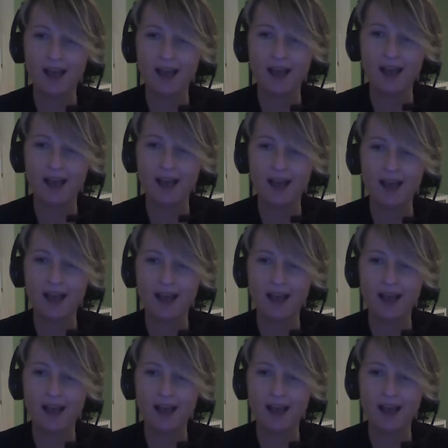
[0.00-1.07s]
And I think
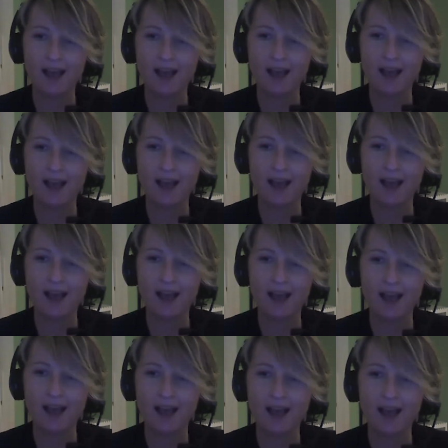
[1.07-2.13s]
what's interesting
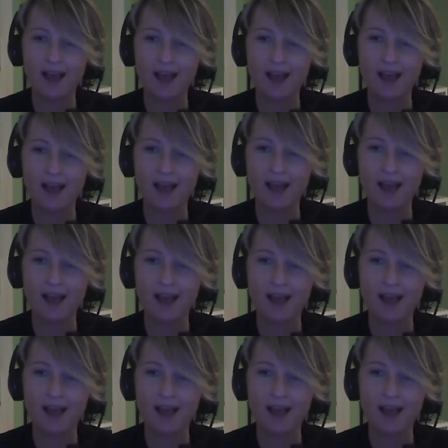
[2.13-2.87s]
is that as teachers,